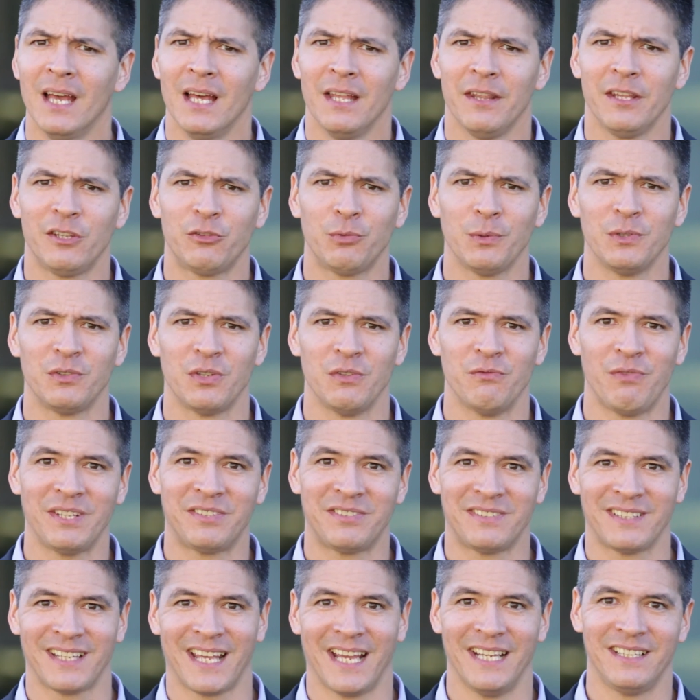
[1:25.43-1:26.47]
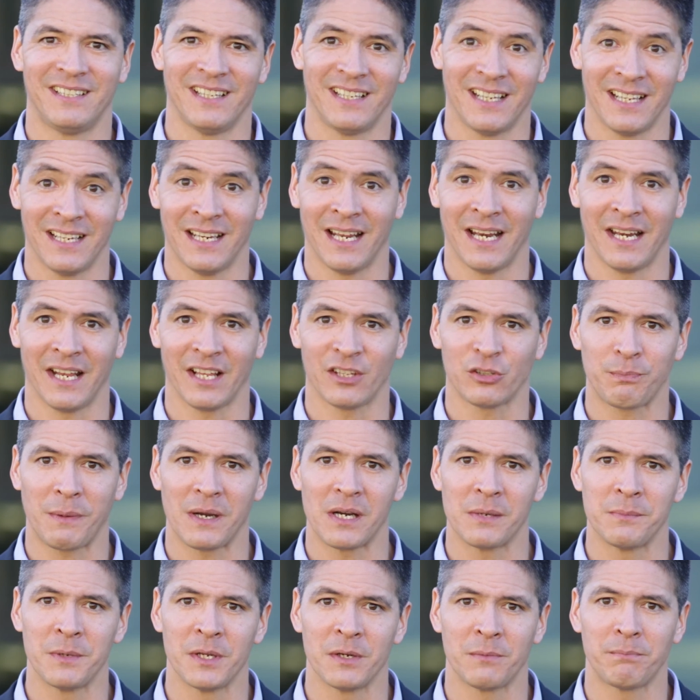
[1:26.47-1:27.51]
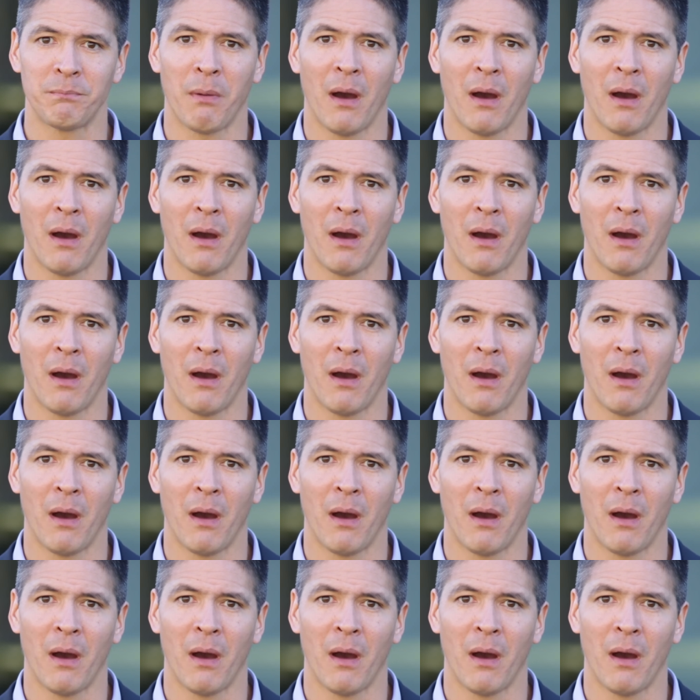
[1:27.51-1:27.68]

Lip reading: This was investigated in an experiment